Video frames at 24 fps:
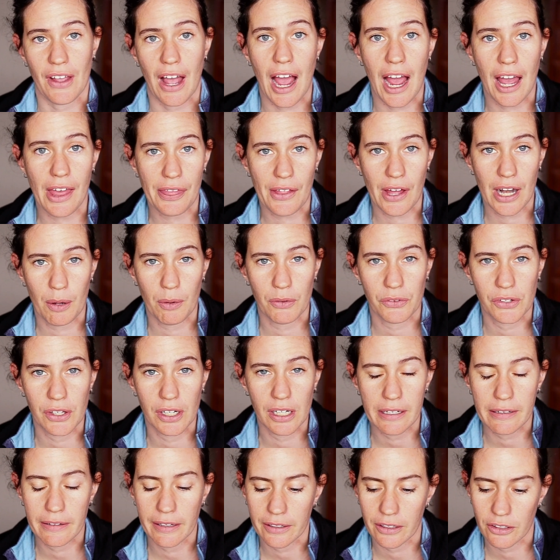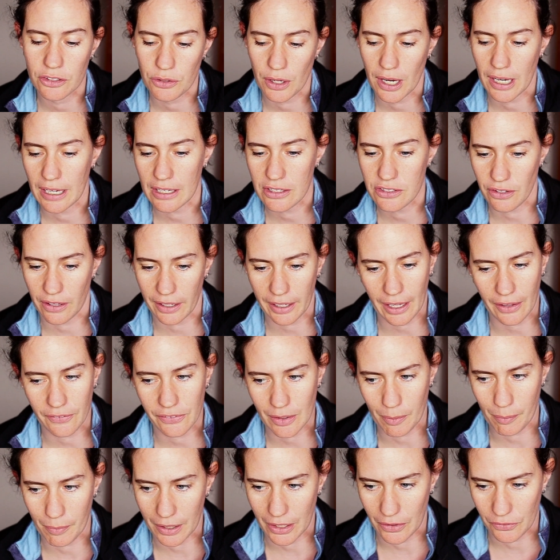I thought I was good at clicker training until I had
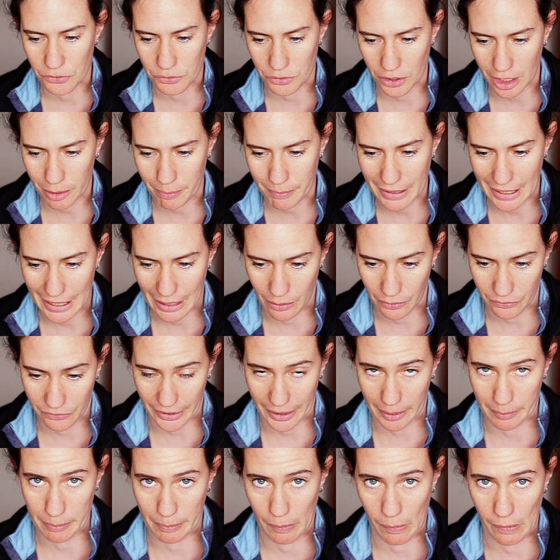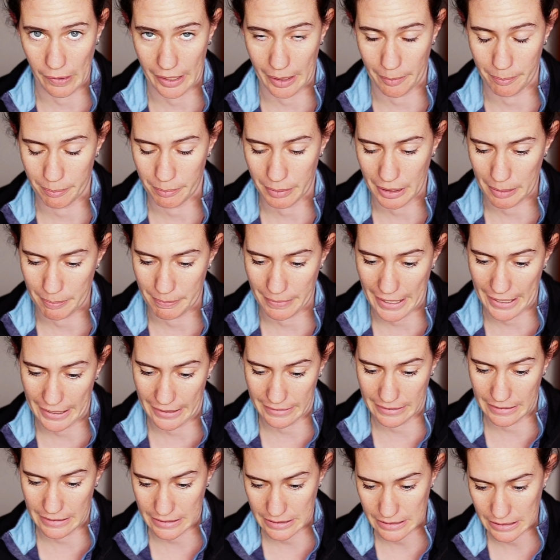someone instruct me, and I was like, boy, I'm pretty bad at
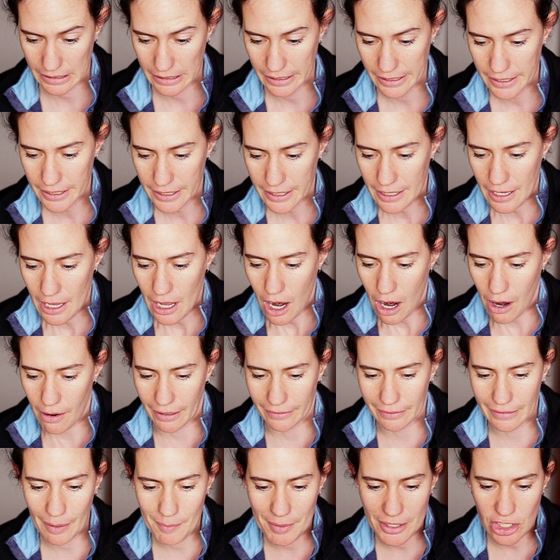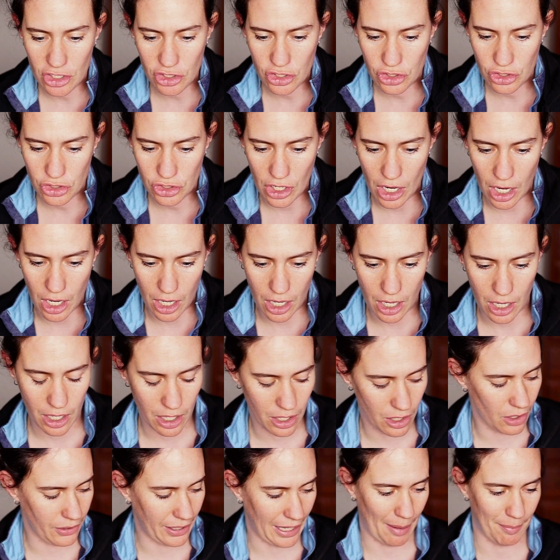this. All right, let me just,
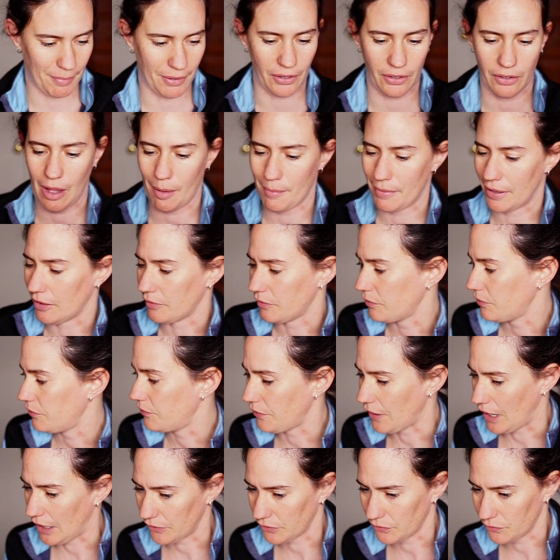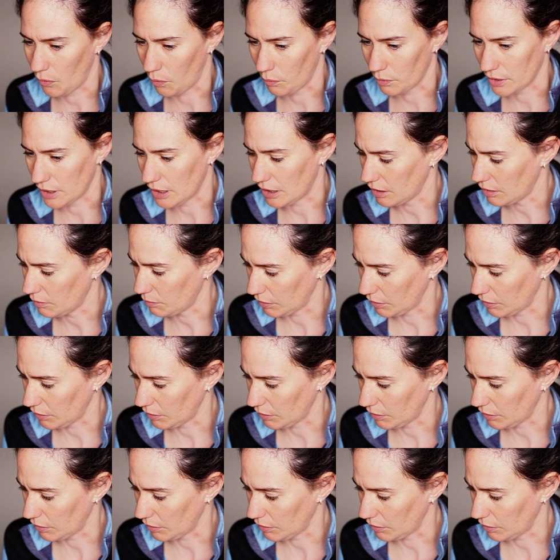okay, I'm gonna fast forward here.